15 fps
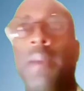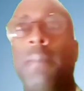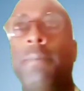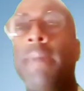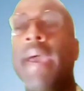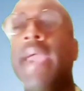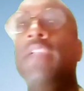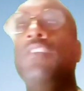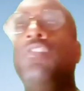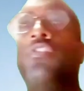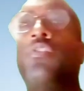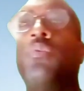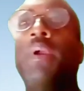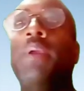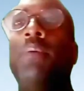
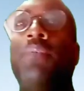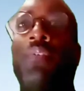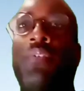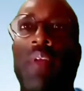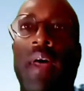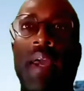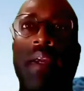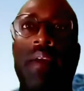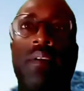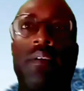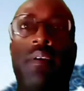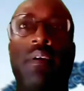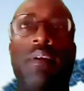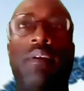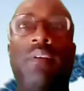mainstream
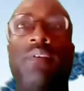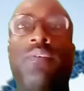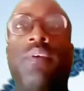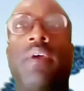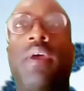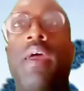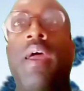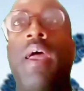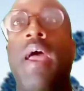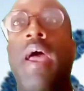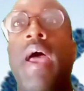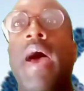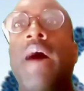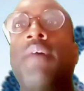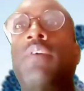scientists
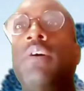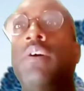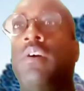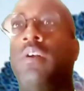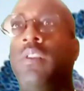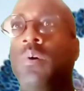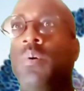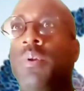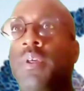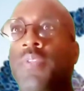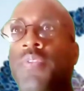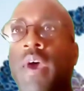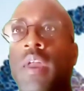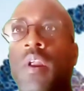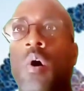have
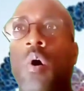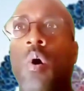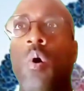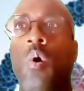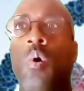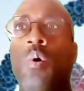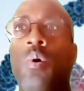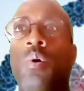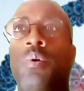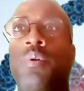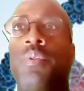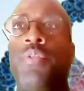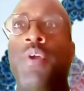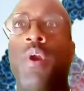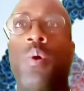concluded that all
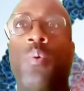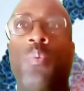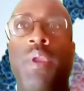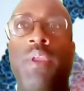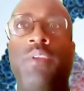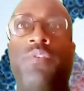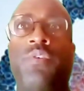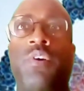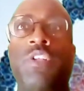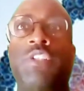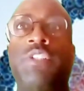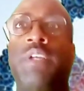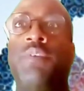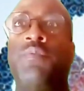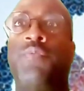their
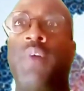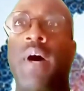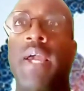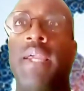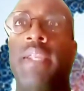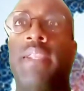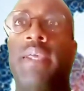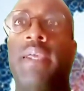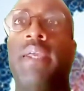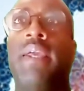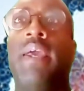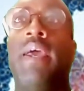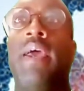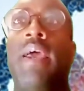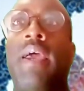research and finding
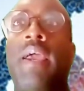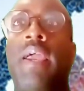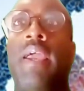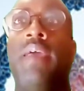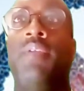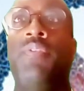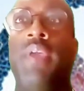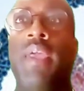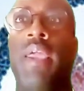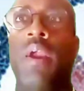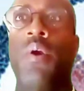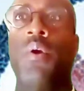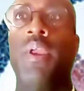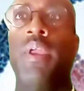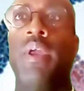in the
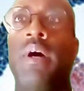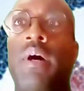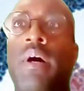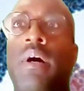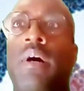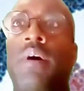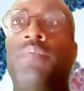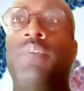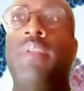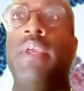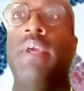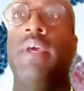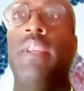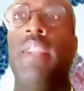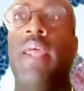area of
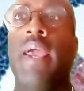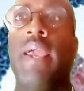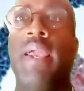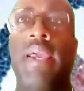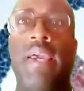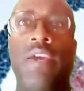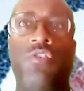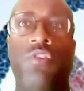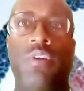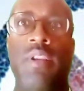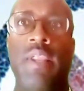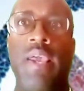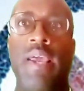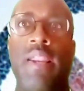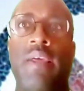DNA and
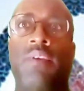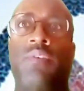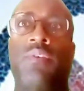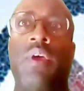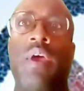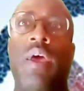genetics,